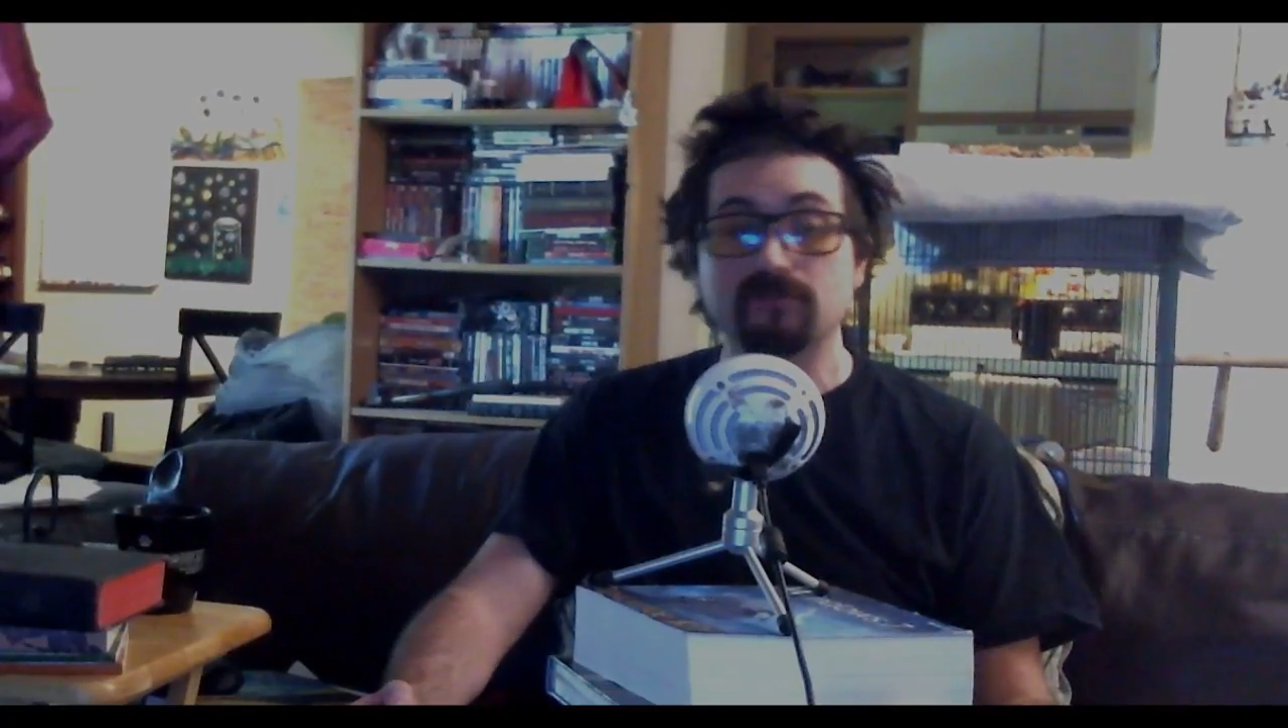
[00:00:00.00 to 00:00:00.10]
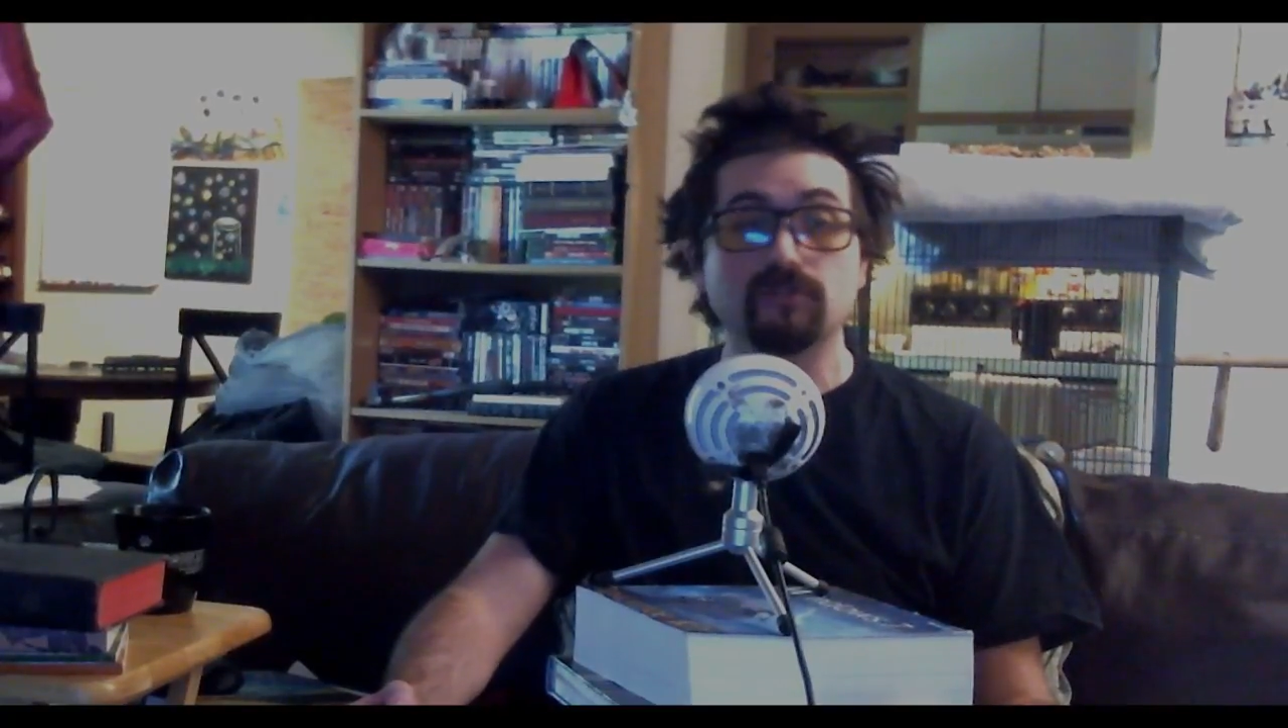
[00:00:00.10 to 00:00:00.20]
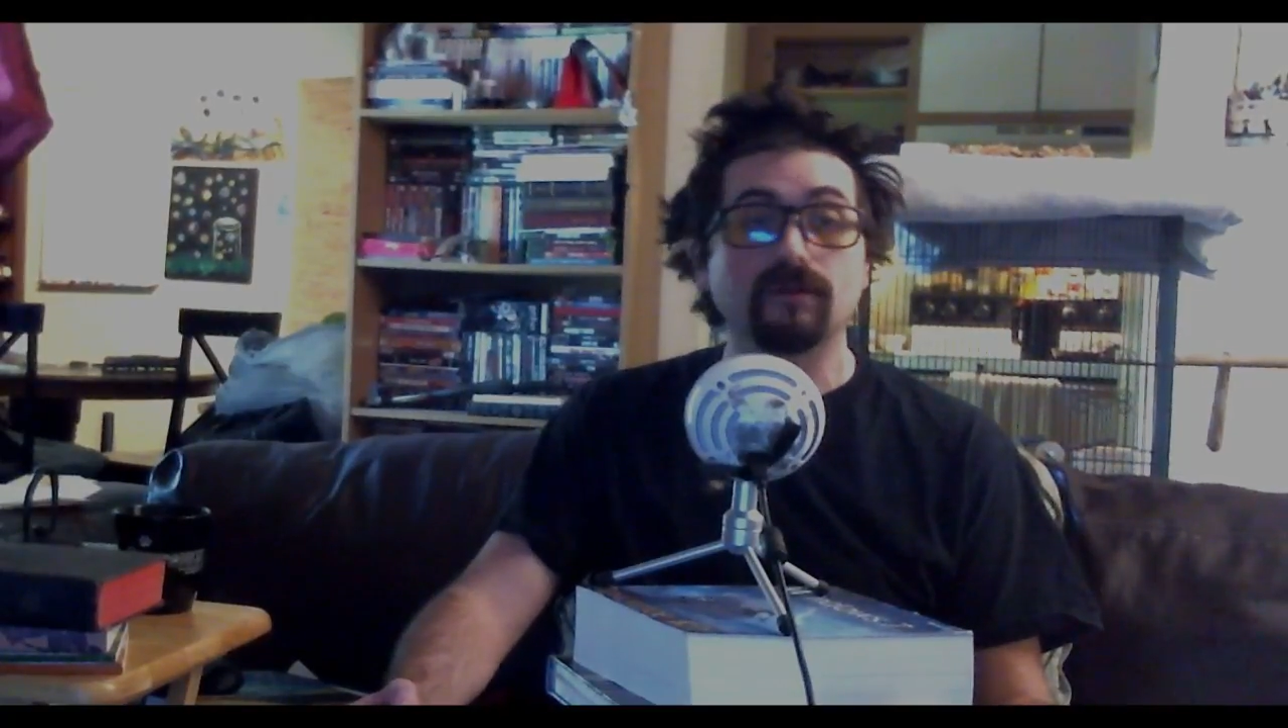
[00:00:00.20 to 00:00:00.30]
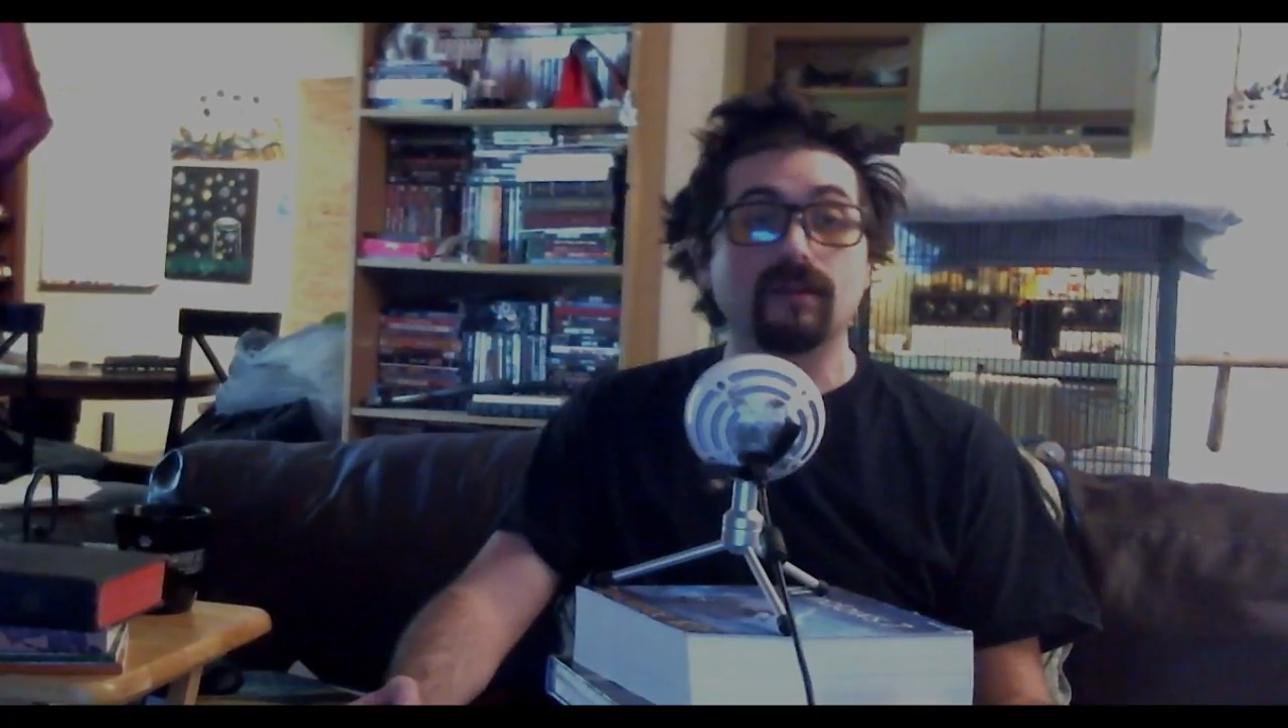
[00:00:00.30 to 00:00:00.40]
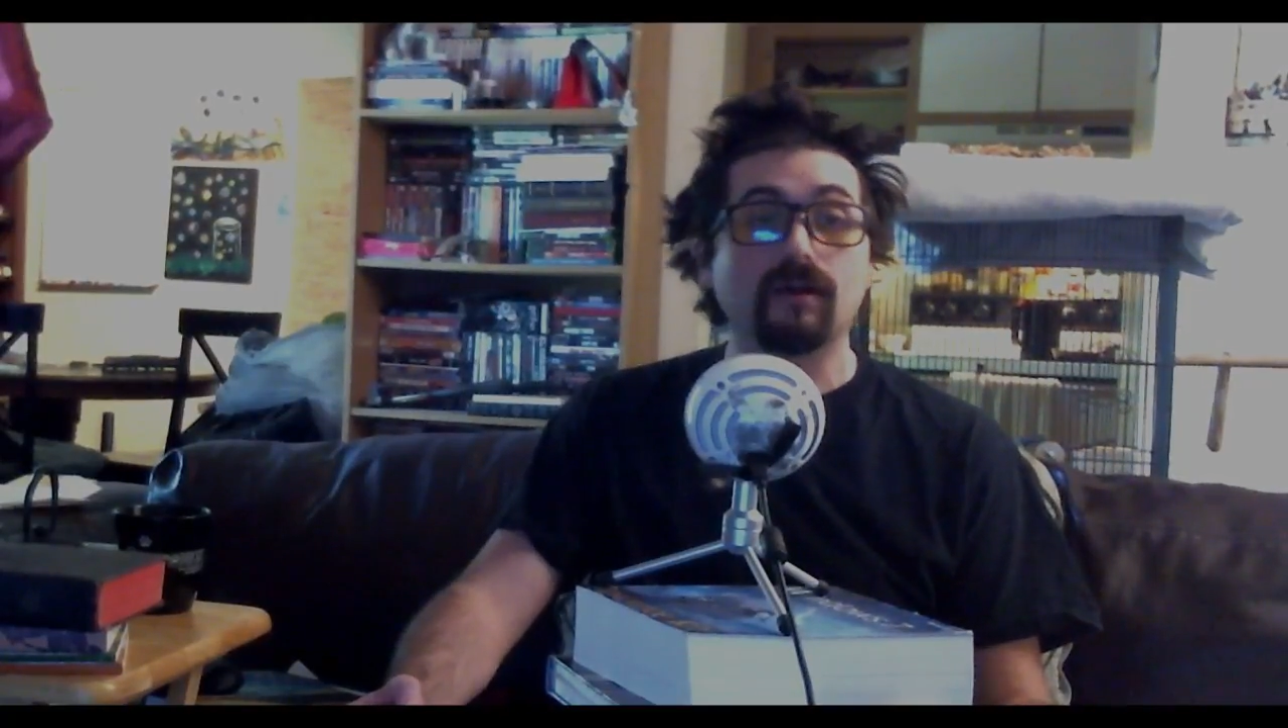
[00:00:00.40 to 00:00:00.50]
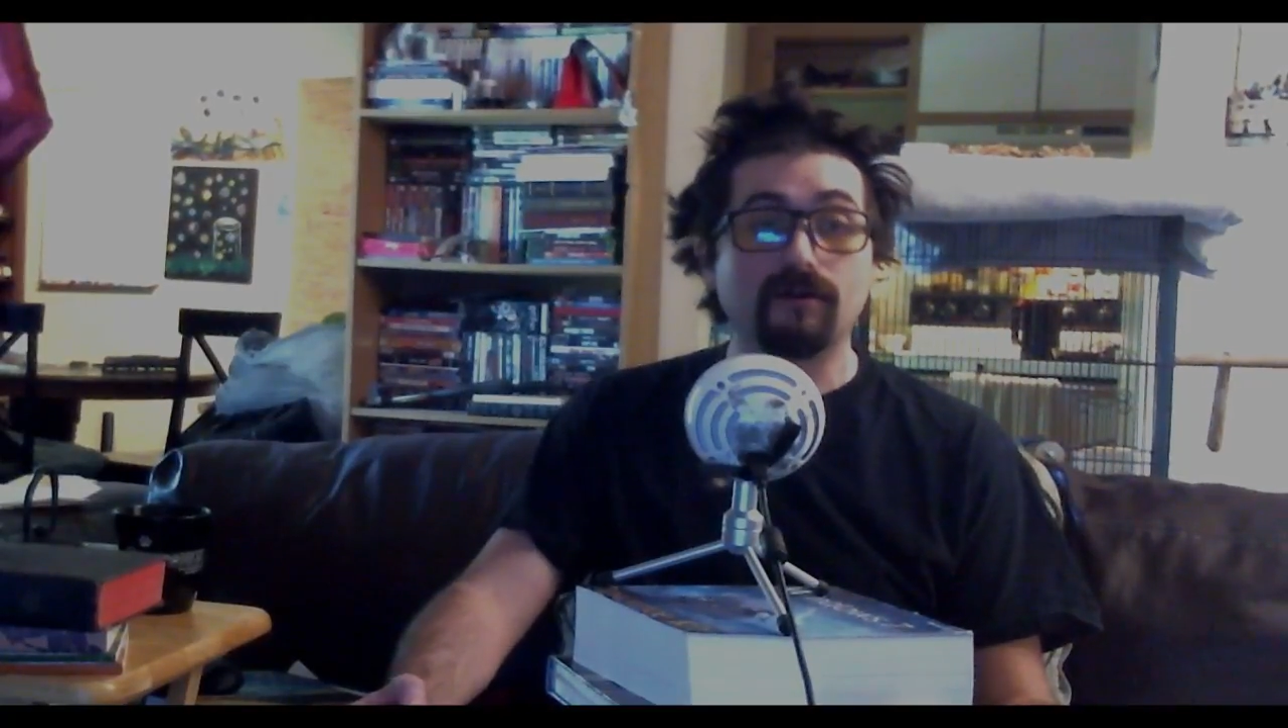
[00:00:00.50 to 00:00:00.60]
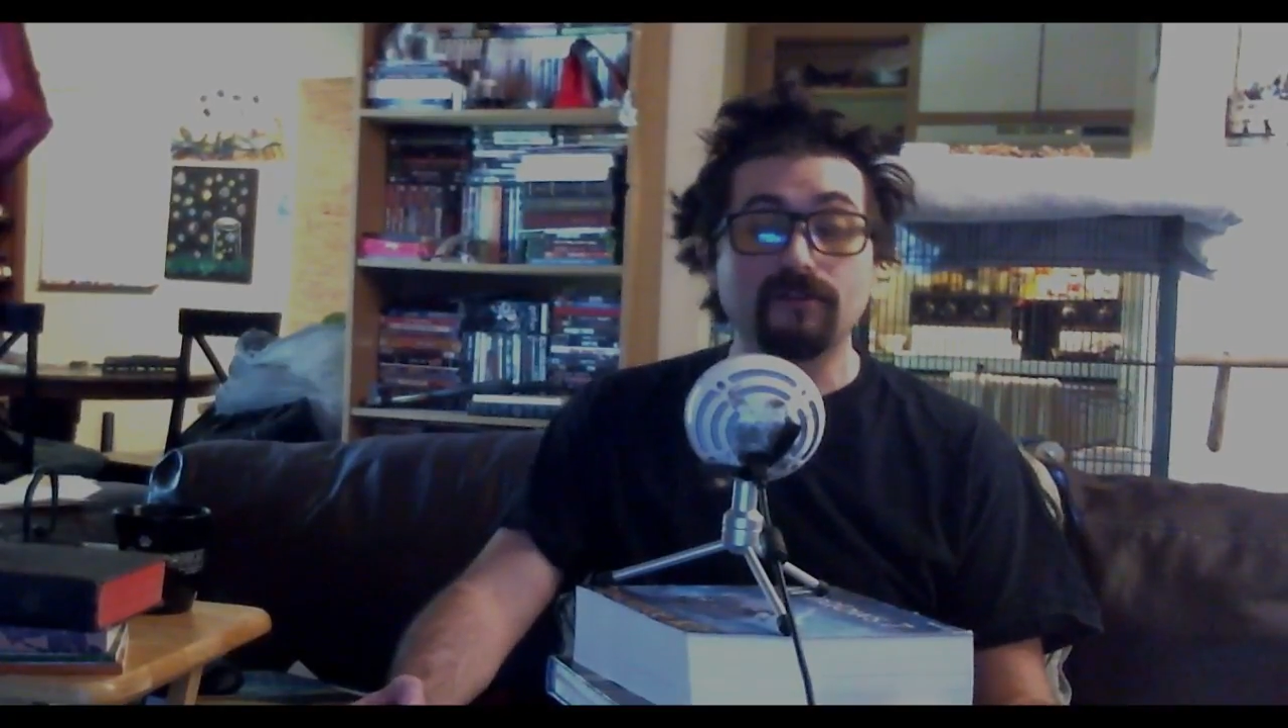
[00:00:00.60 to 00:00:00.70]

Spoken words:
doing all